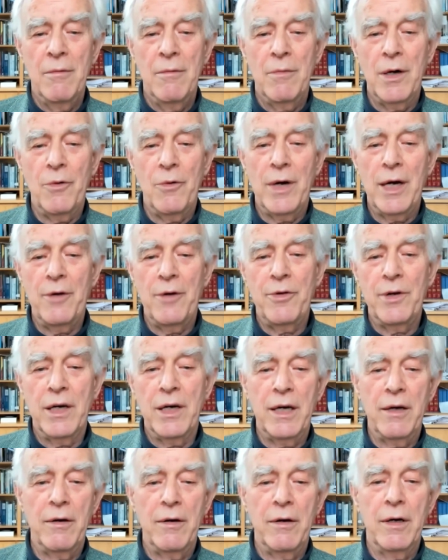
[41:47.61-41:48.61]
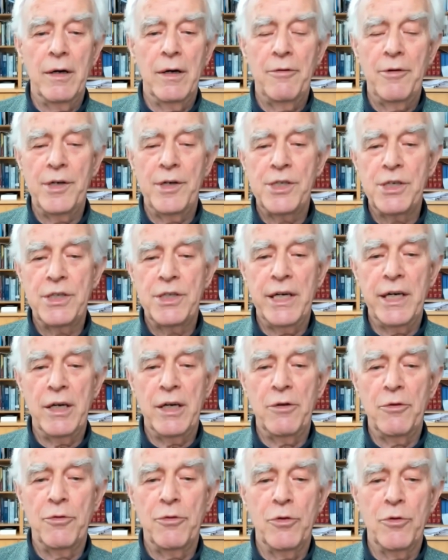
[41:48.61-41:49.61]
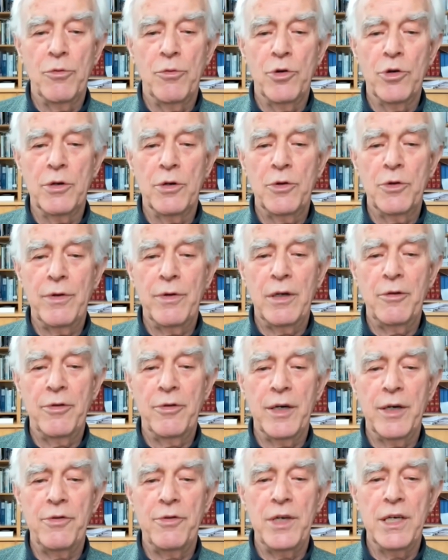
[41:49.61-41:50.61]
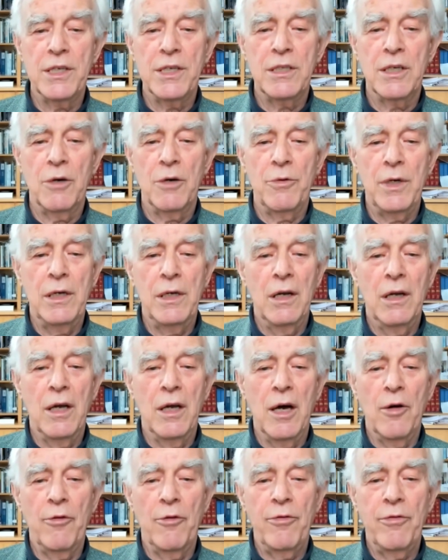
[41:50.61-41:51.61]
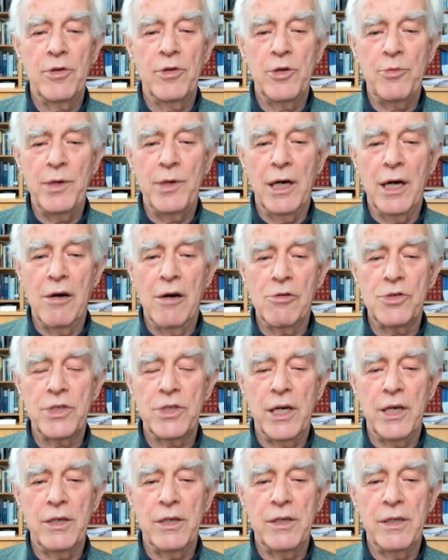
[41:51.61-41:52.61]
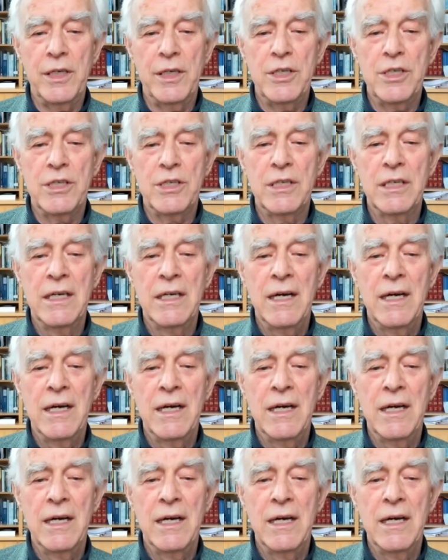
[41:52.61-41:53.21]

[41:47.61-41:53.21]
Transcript: My wife and I are vegetarian for more than 25 years now. We love to be outside, each